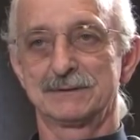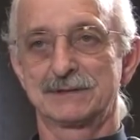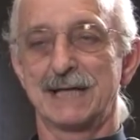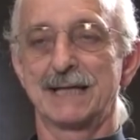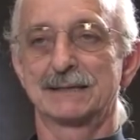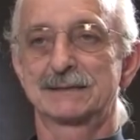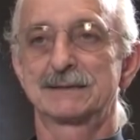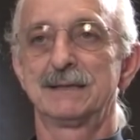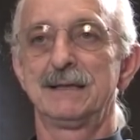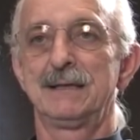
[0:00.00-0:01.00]

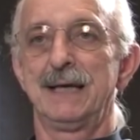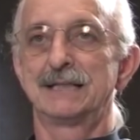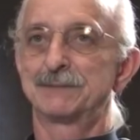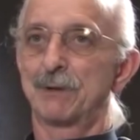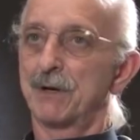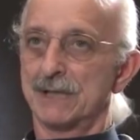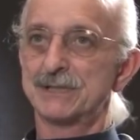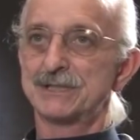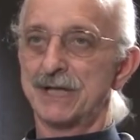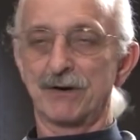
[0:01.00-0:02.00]
Science
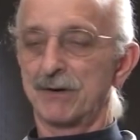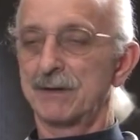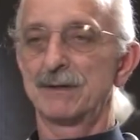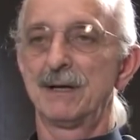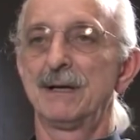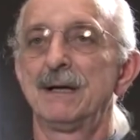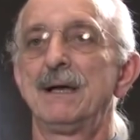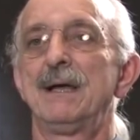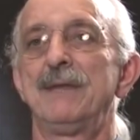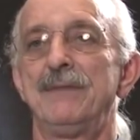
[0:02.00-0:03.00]
Experience Center
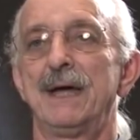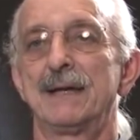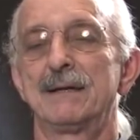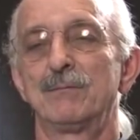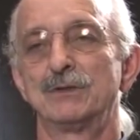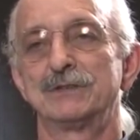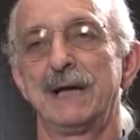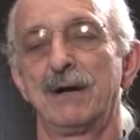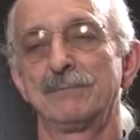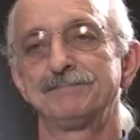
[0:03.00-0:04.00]
that was
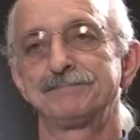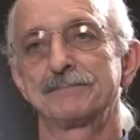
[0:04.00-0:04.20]
there.